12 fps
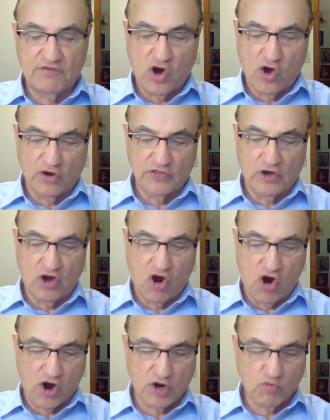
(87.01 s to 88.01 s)
of all of the
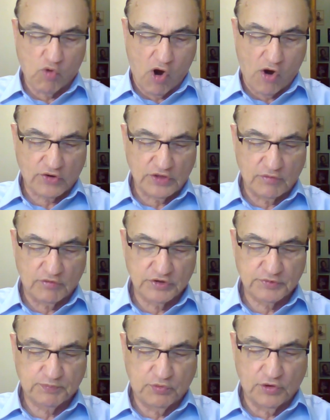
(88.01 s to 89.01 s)
hard work that
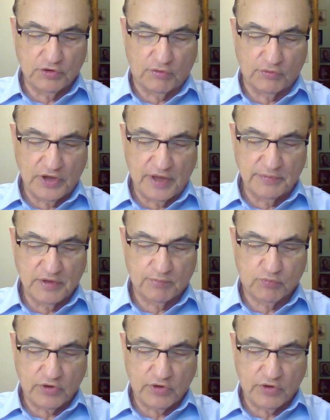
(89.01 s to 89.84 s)
was put on them that